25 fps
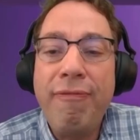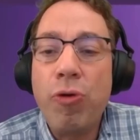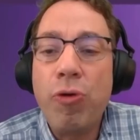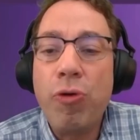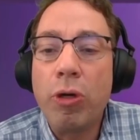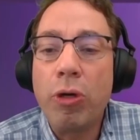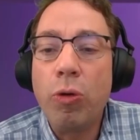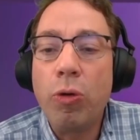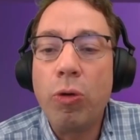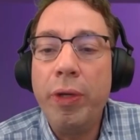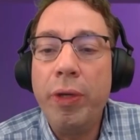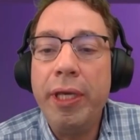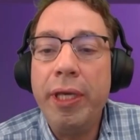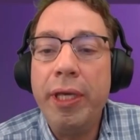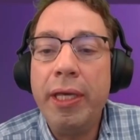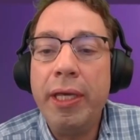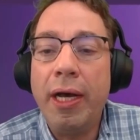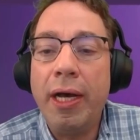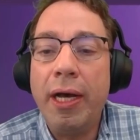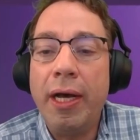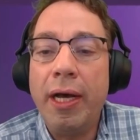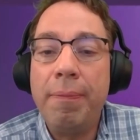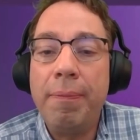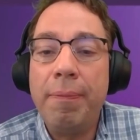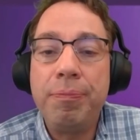upcoming
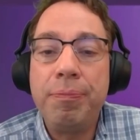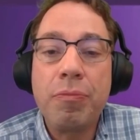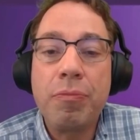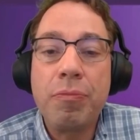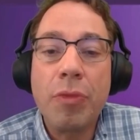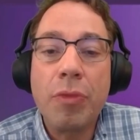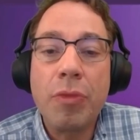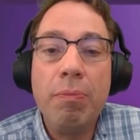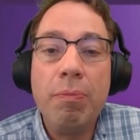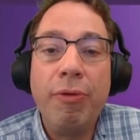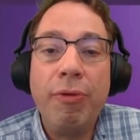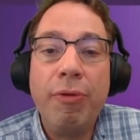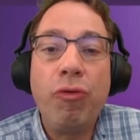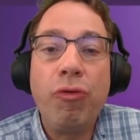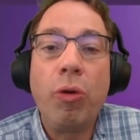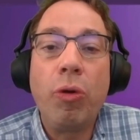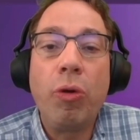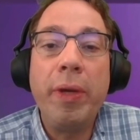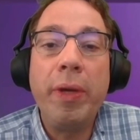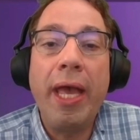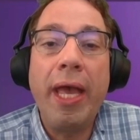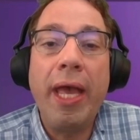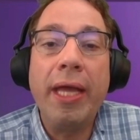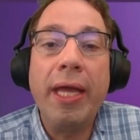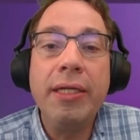events that are coming
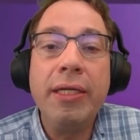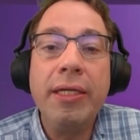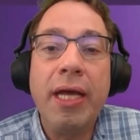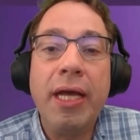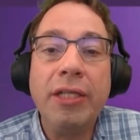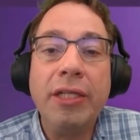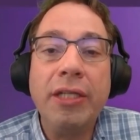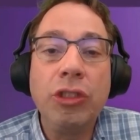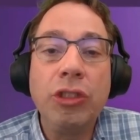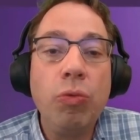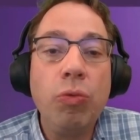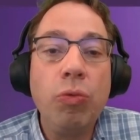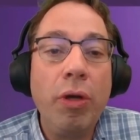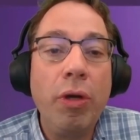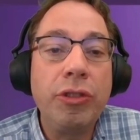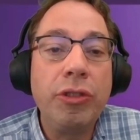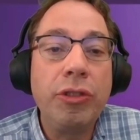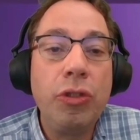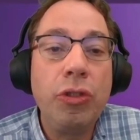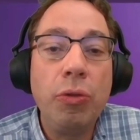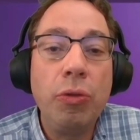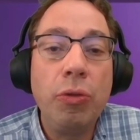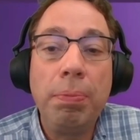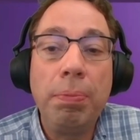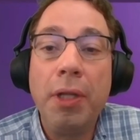courtesy of
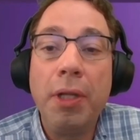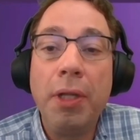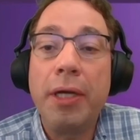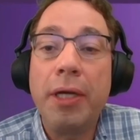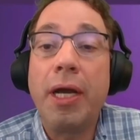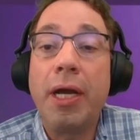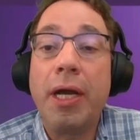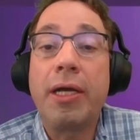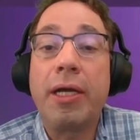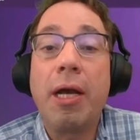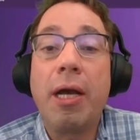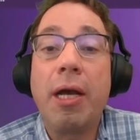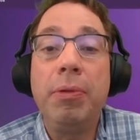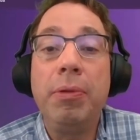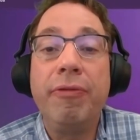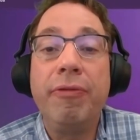the Canada School of Public